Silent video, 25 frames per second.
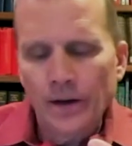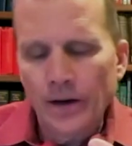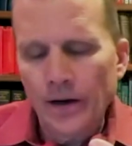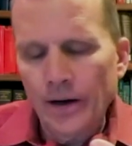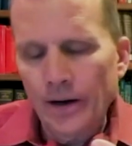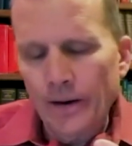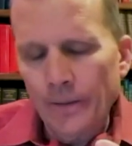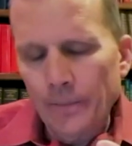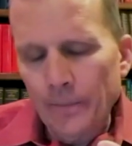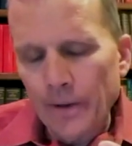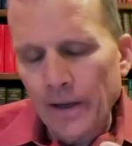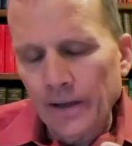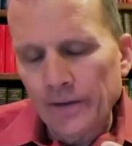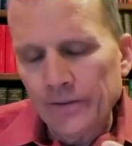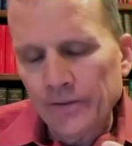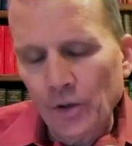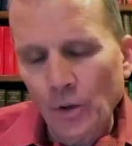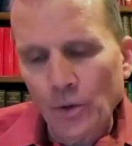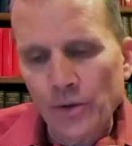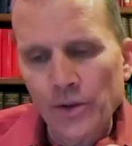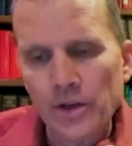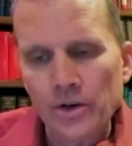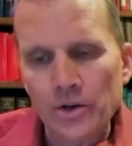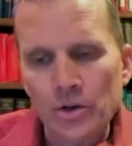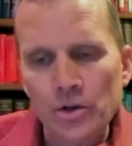Um, and
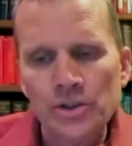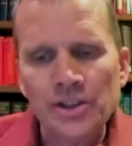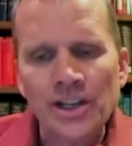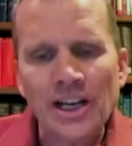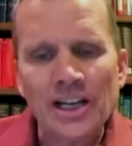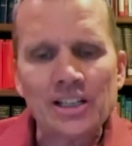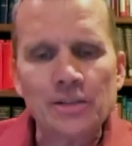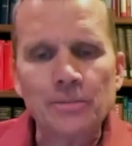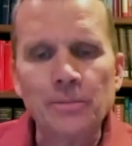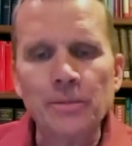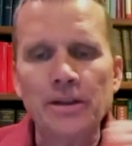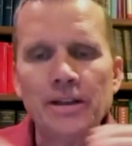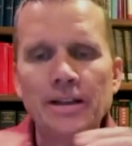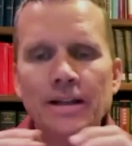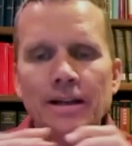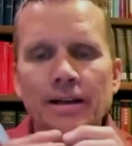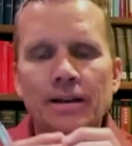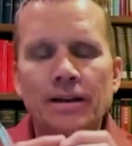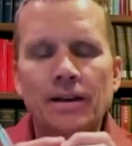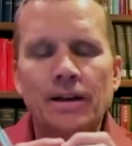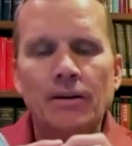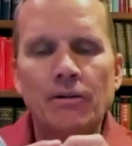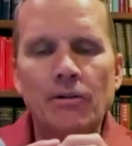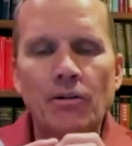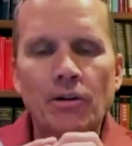so in the New Testament,
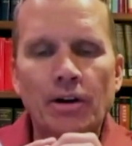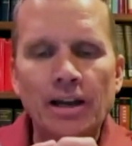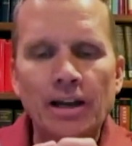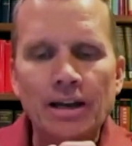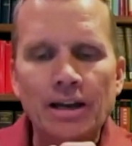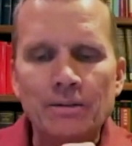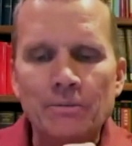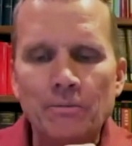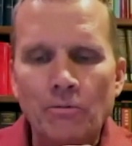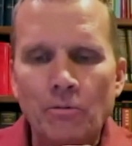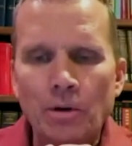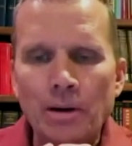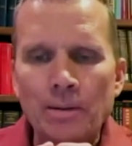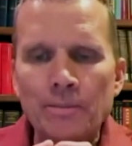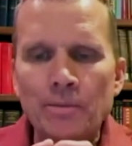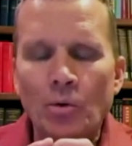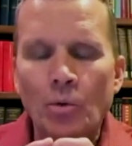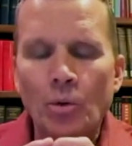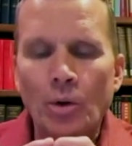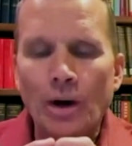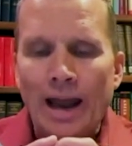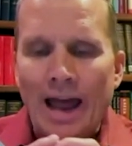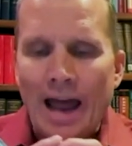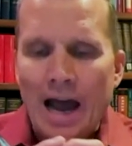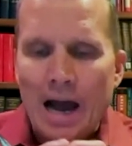or again,
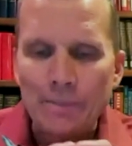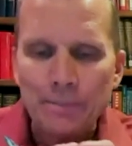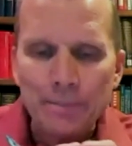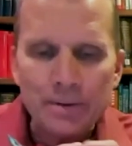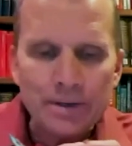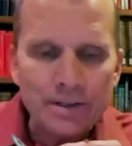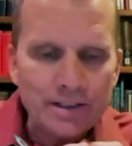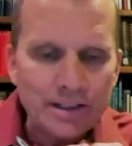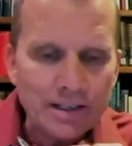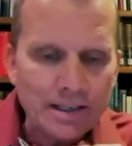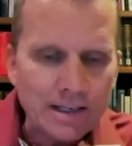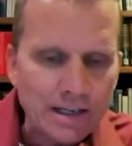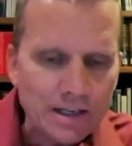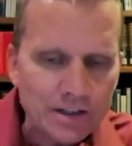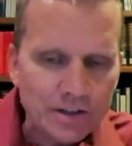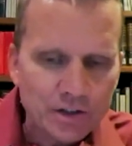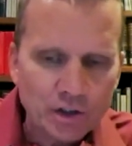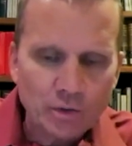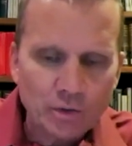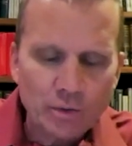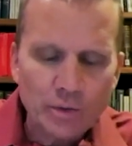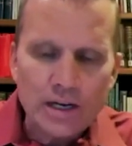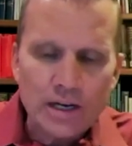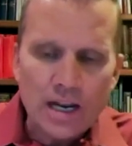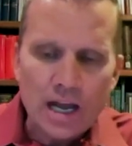remember what happened in
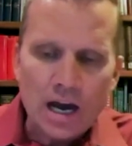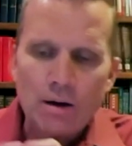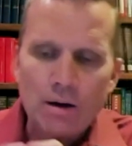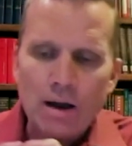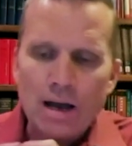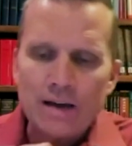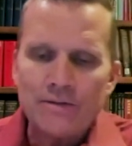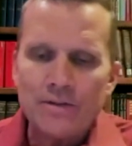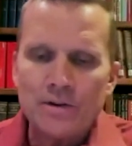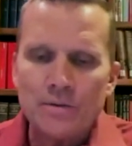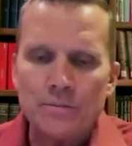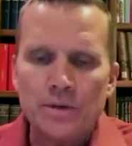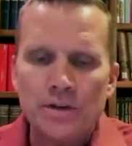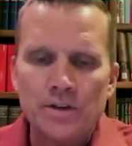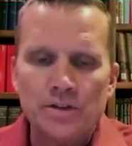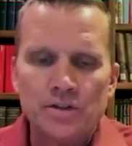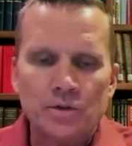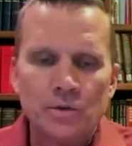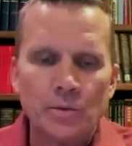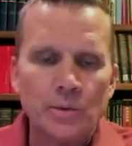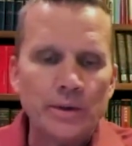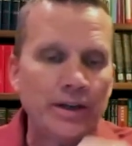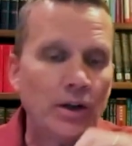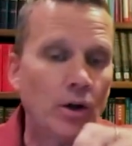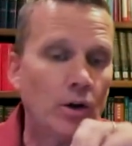history, we now have in
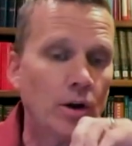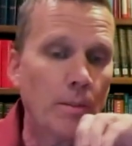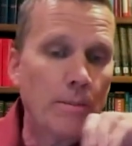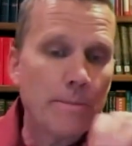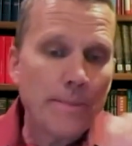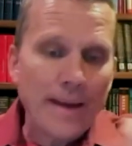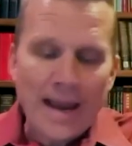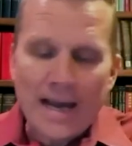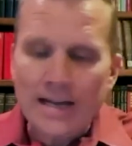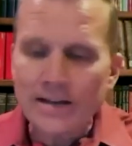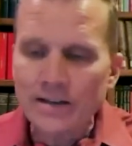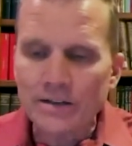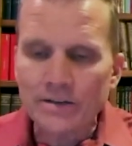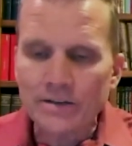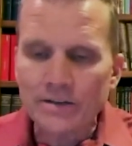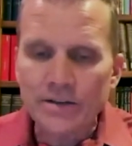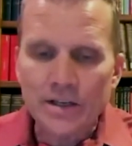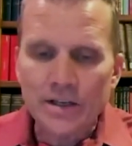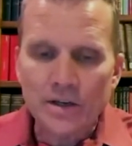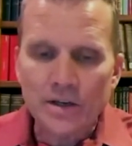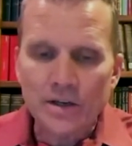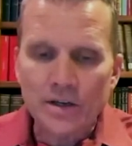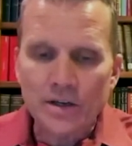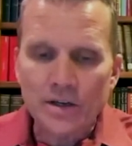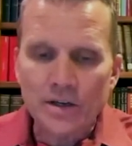mystery. We don't abandon
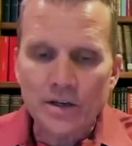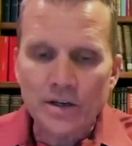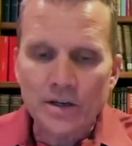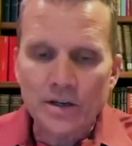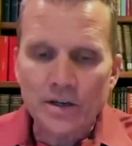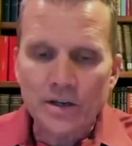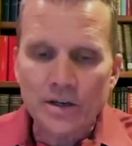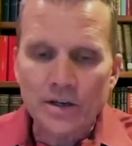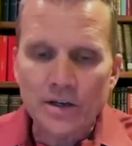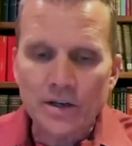the old,